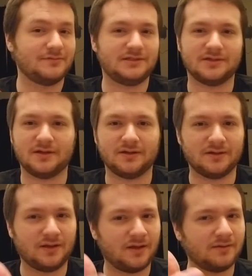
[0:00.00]

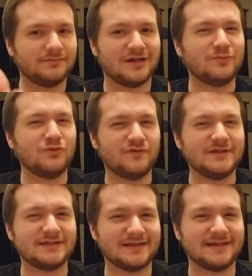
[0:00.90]
Son-in-Law, kind of
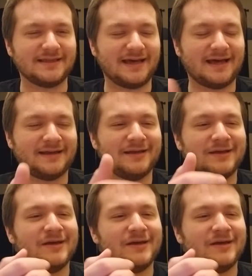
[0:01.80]
movies like that.